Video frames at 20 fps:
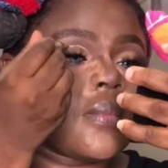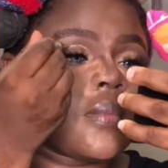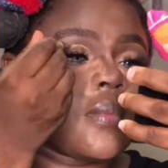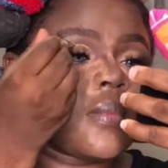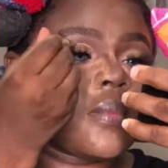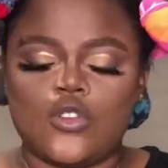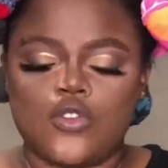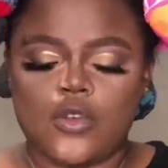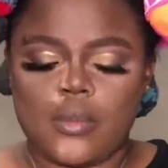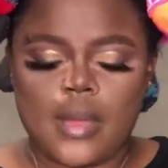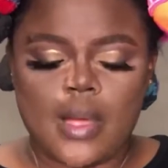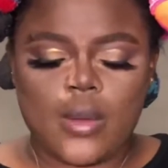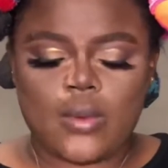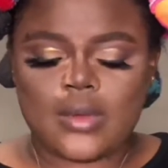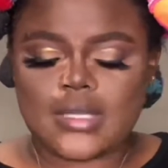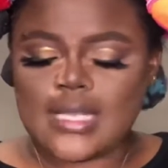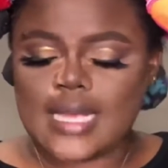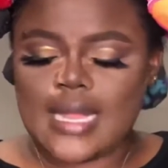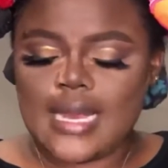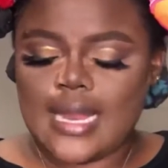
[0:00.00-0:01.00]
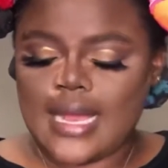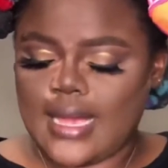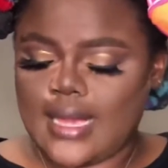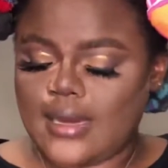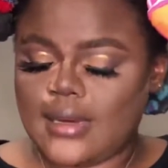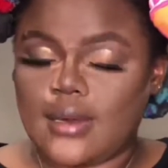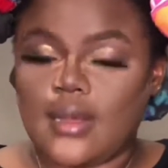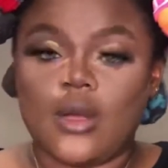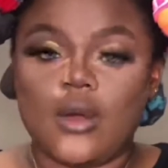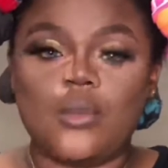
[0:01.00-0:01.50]
For my waterline,
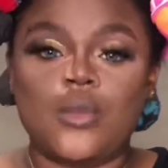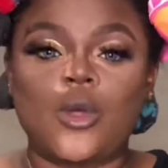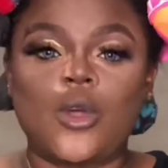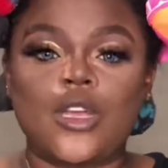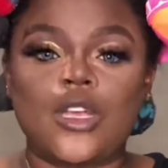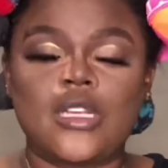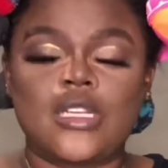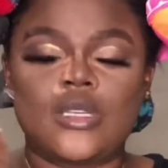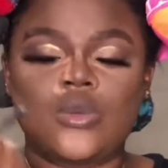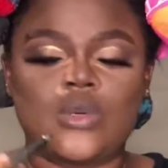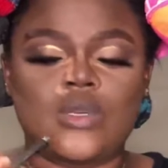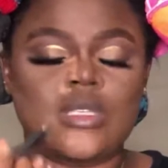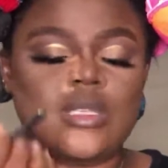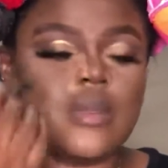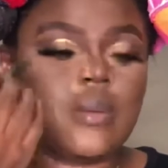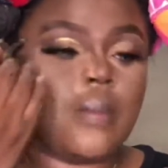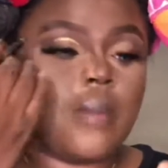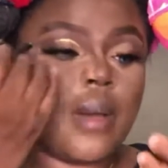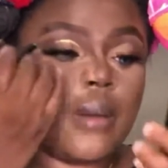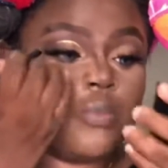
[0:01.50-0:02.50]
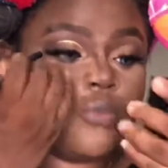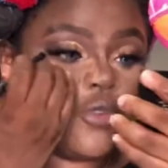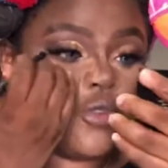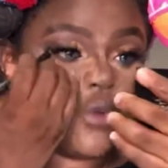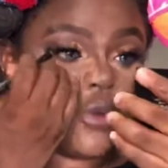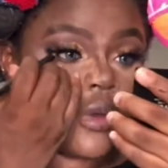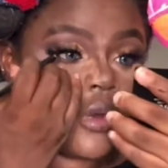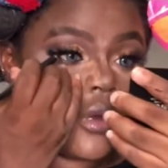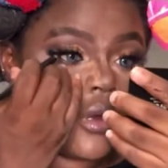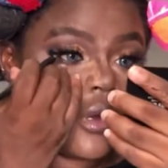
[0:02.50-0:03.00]
I'll be going in with the
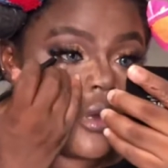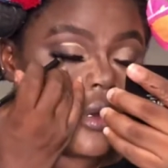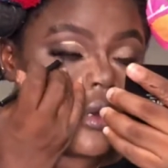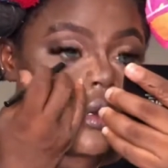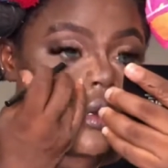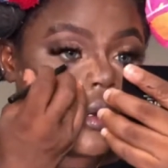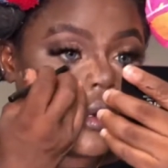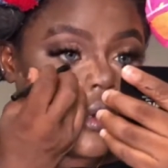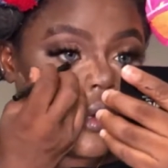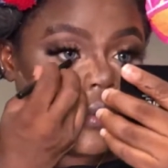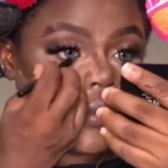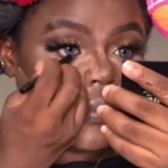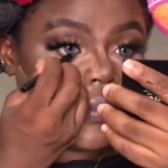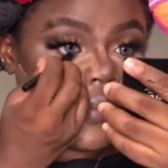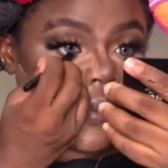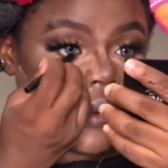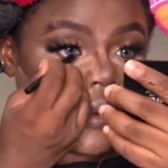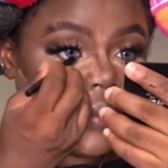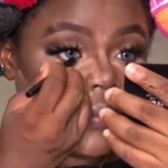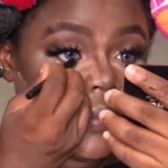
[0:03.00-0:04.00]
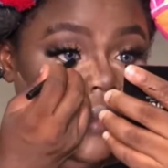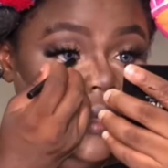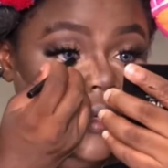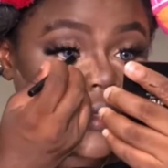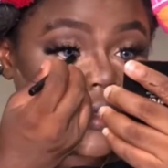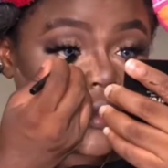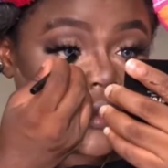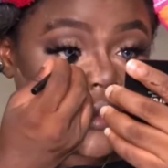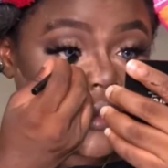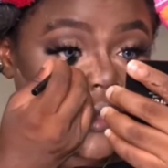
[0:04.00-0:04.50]
Mabruk
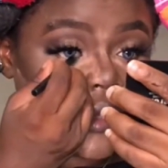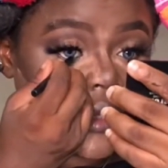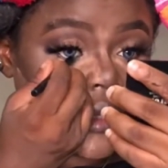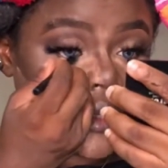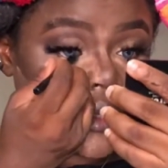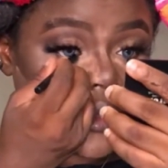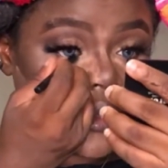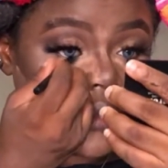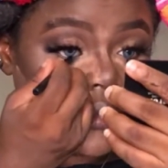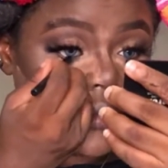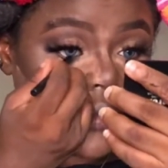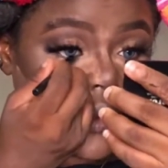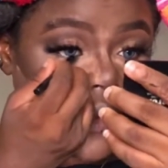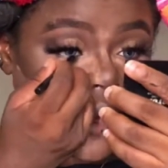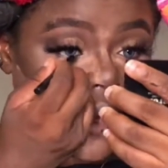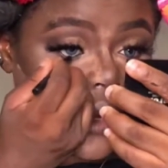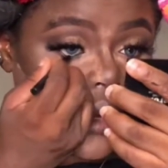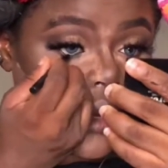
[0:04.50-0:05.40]
pencil in black.